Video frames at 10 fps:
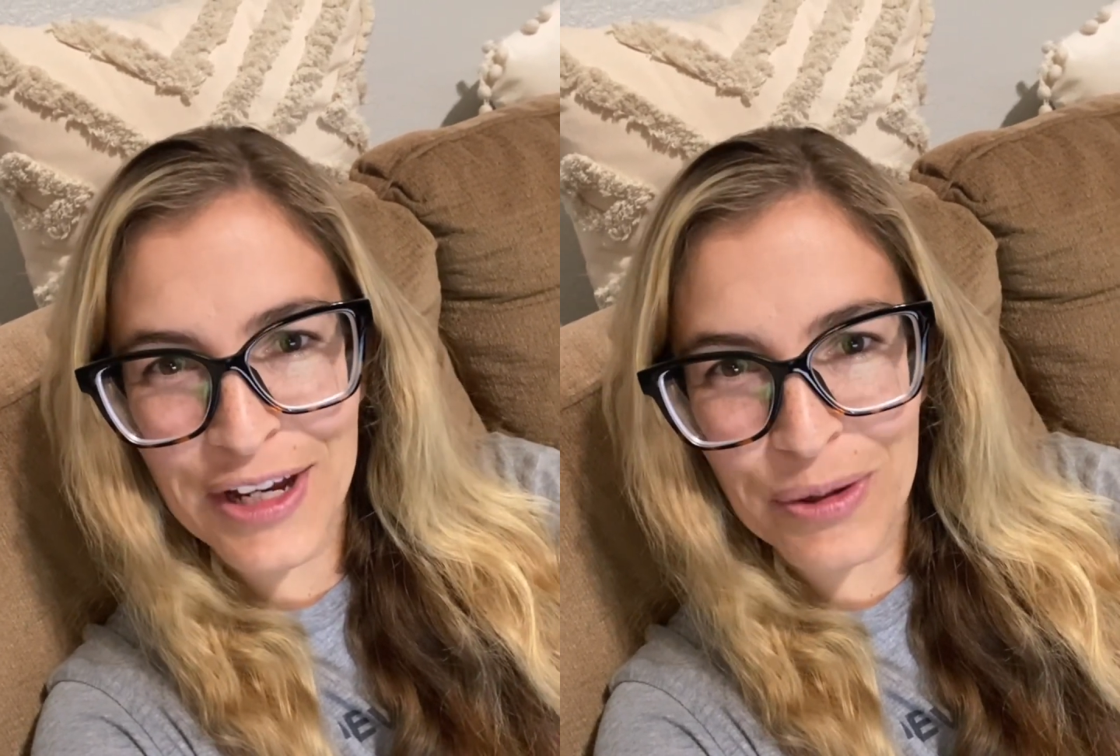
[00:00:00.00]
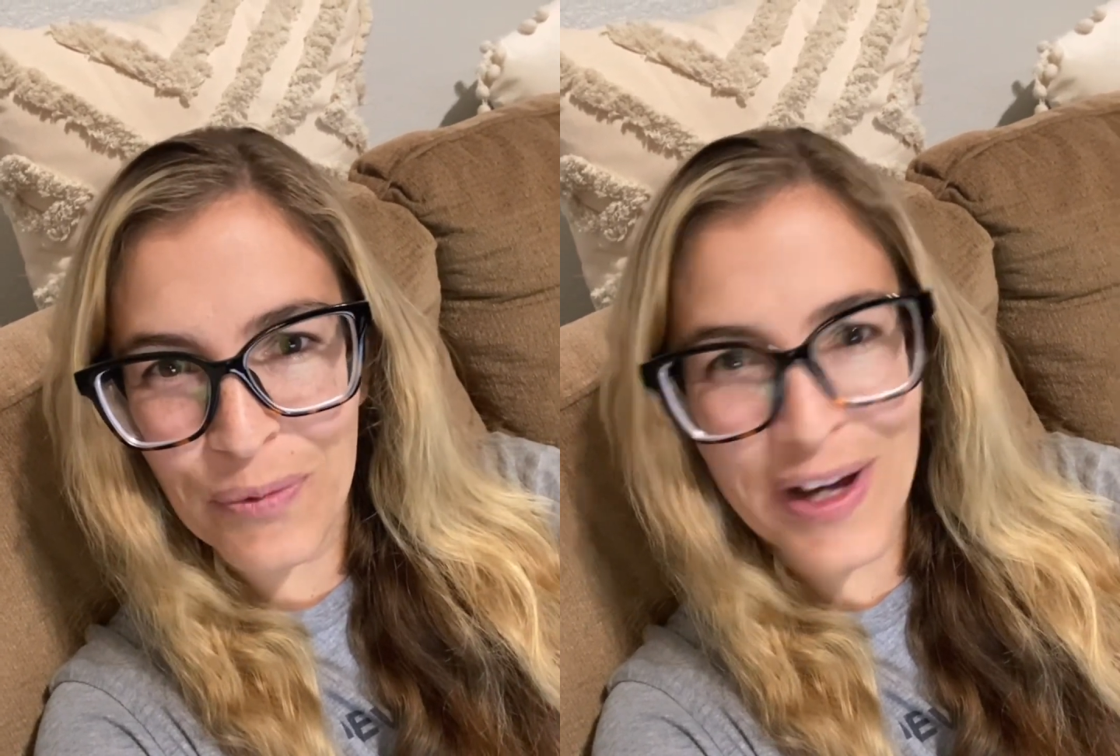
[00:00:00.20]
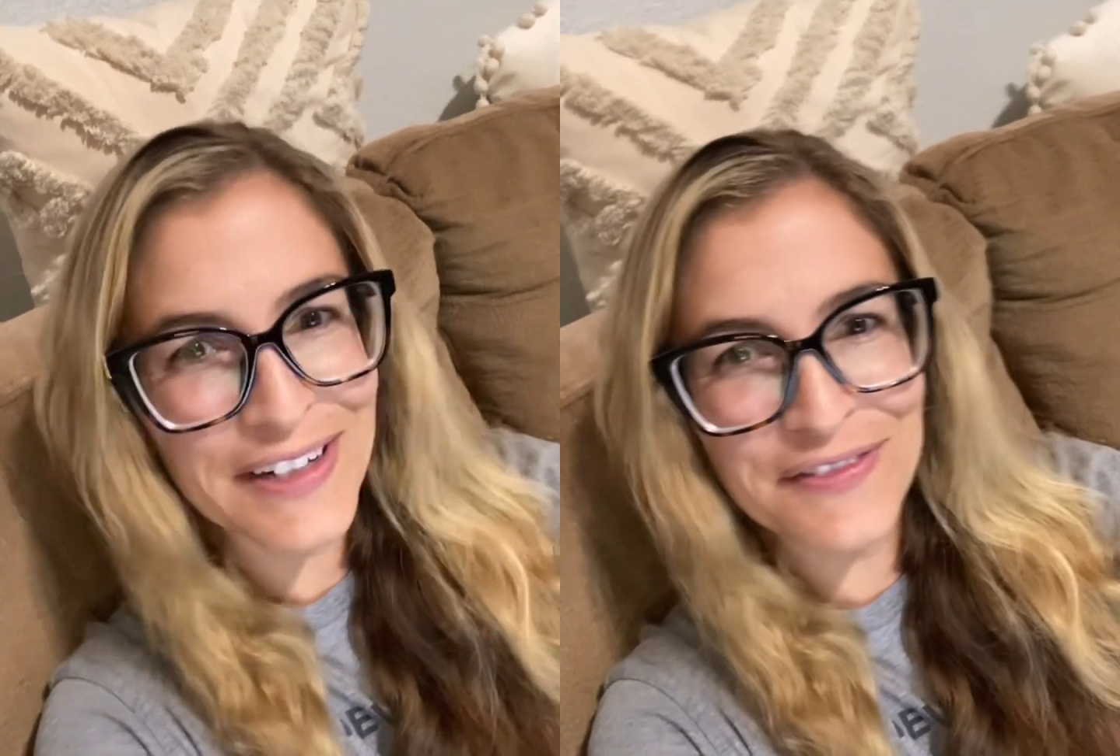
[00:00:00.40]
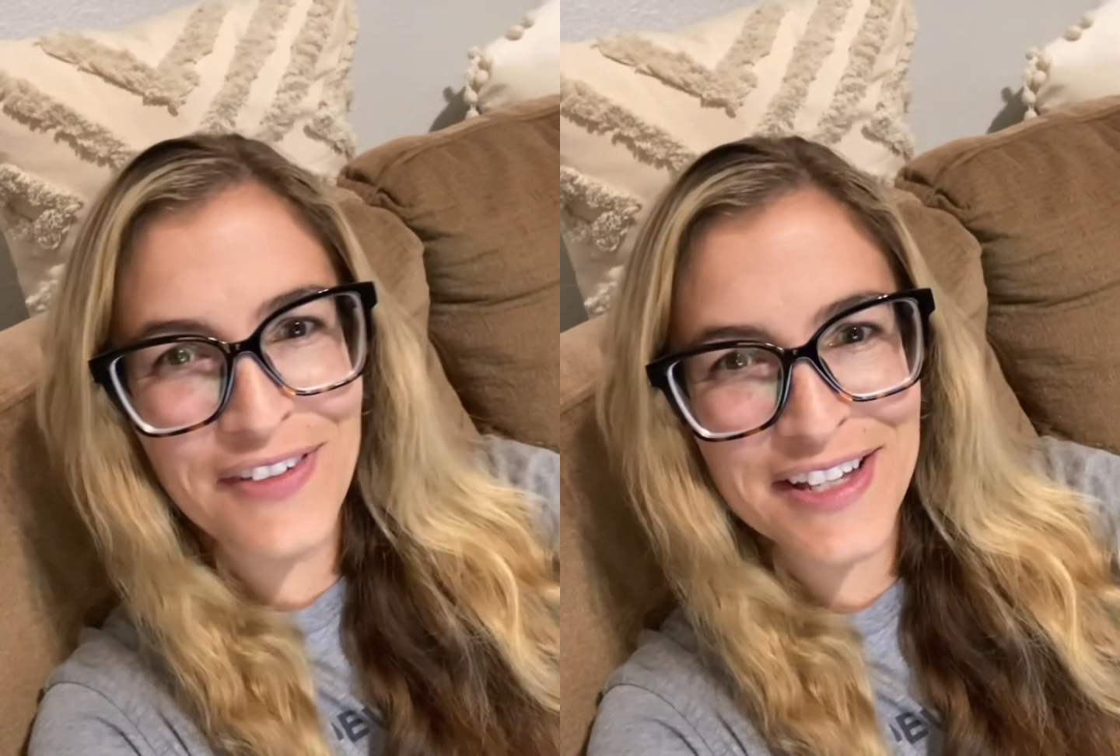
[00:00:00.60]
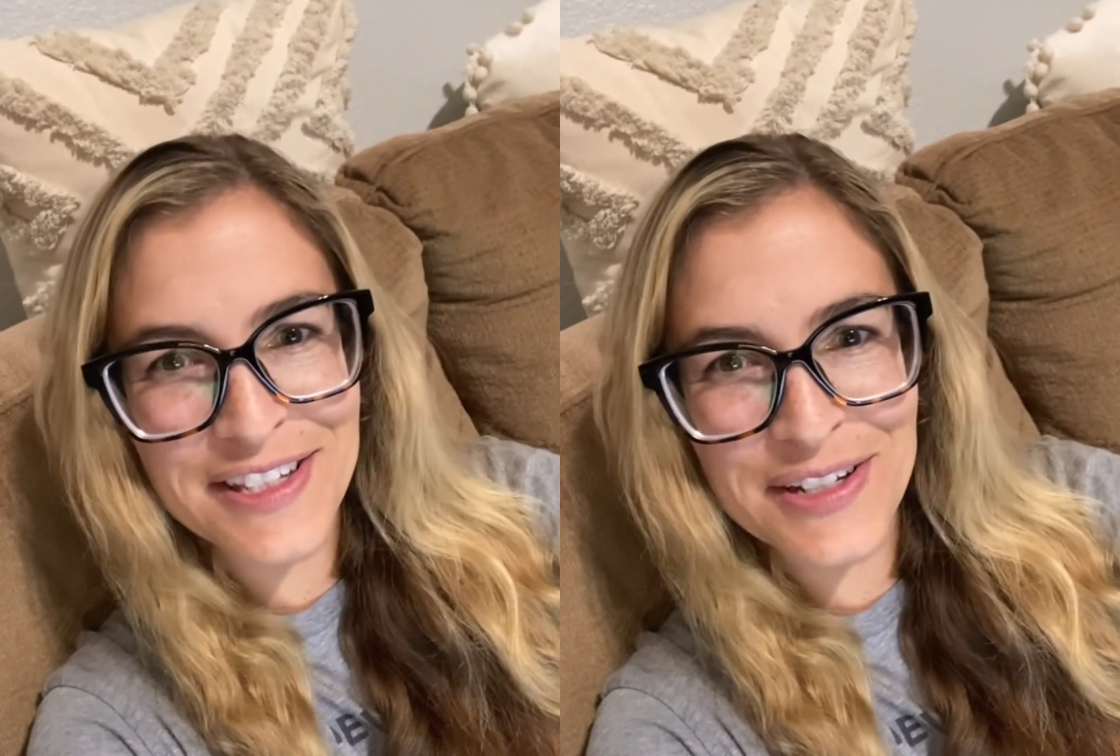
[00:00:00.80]
at your
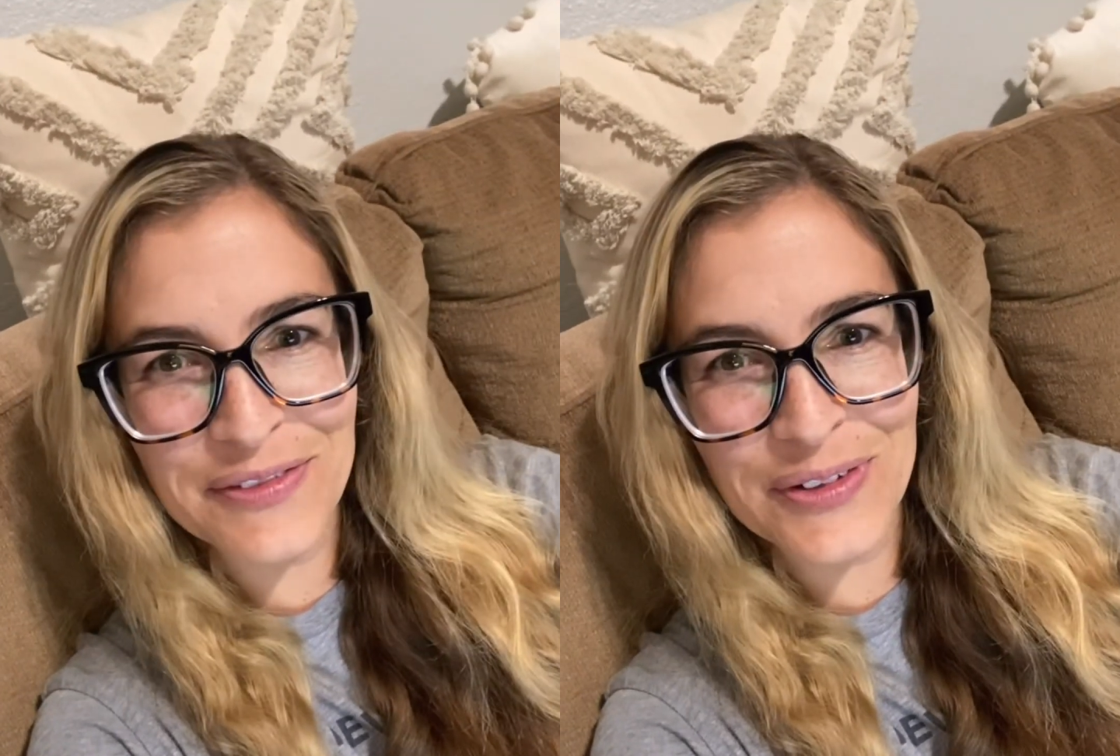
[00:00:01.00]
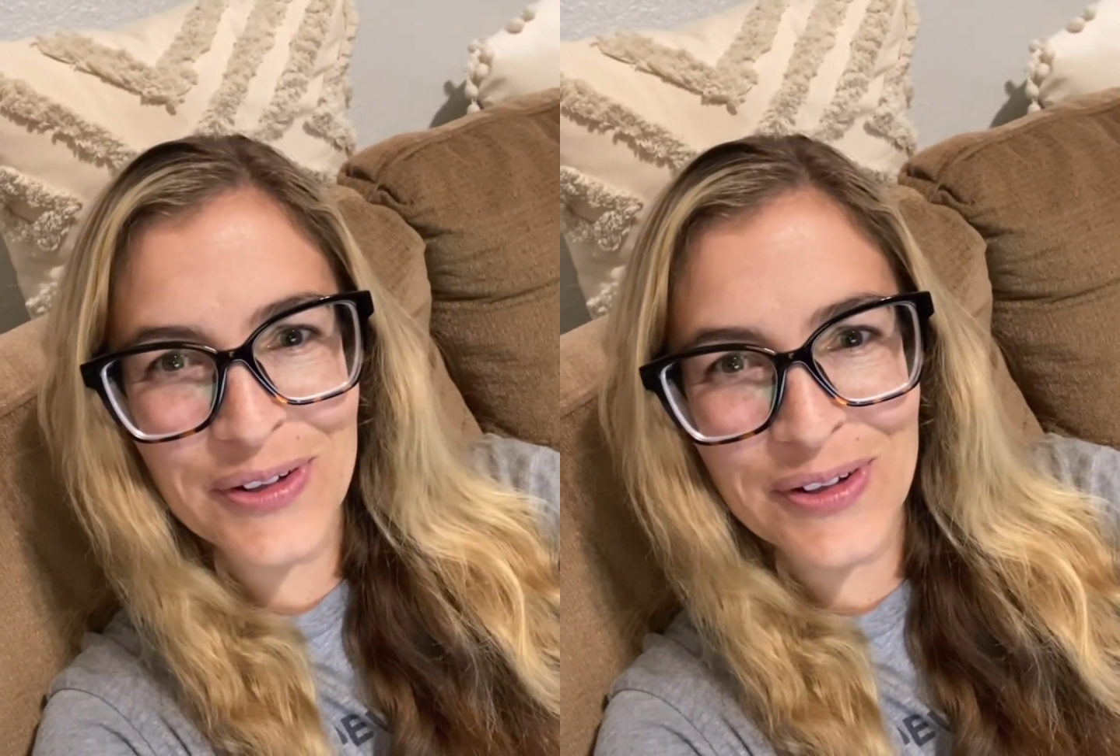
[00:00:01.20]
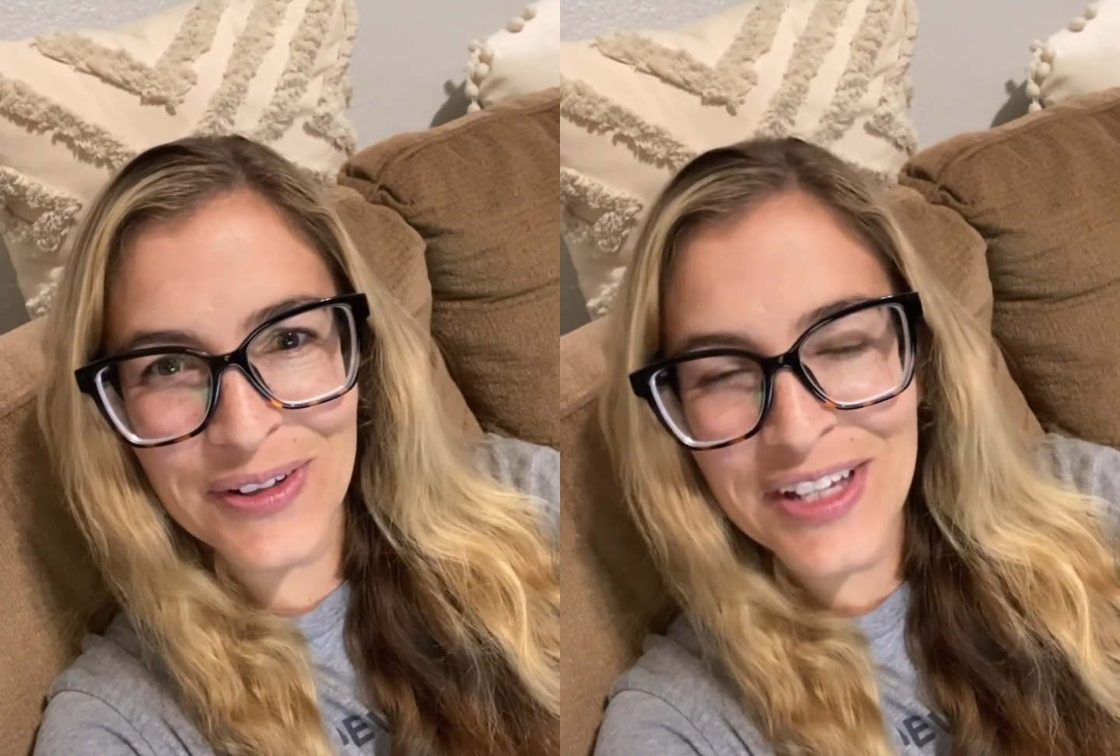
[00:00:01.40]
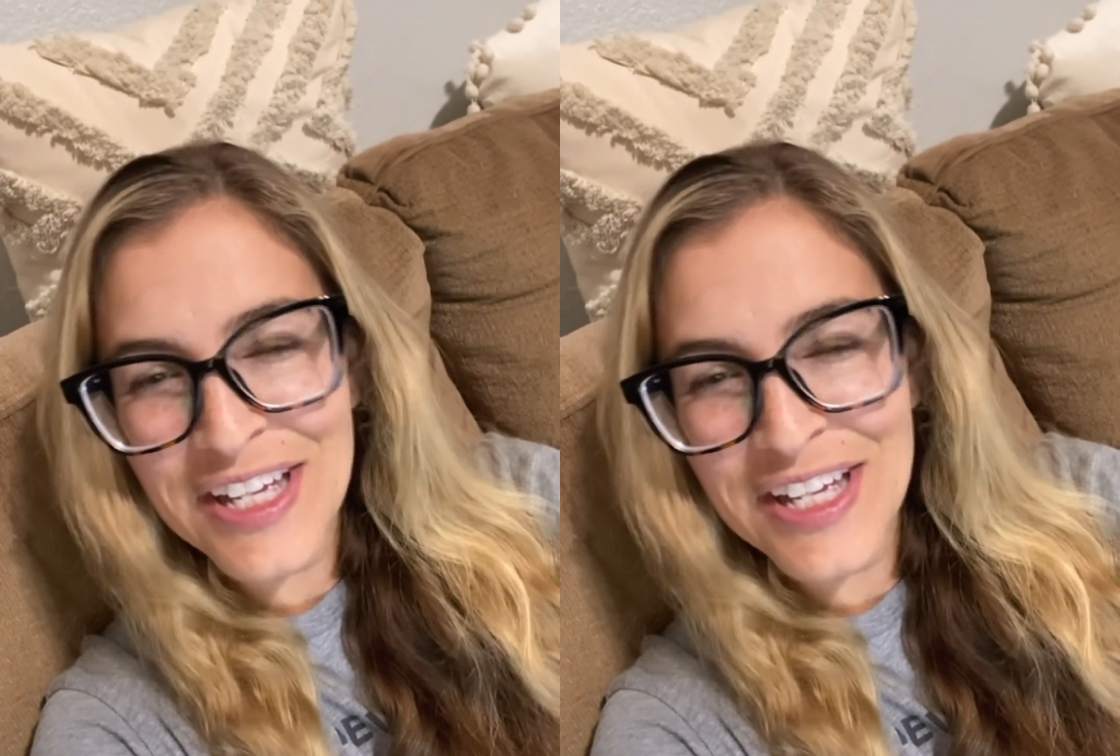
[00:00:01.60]
wine festival,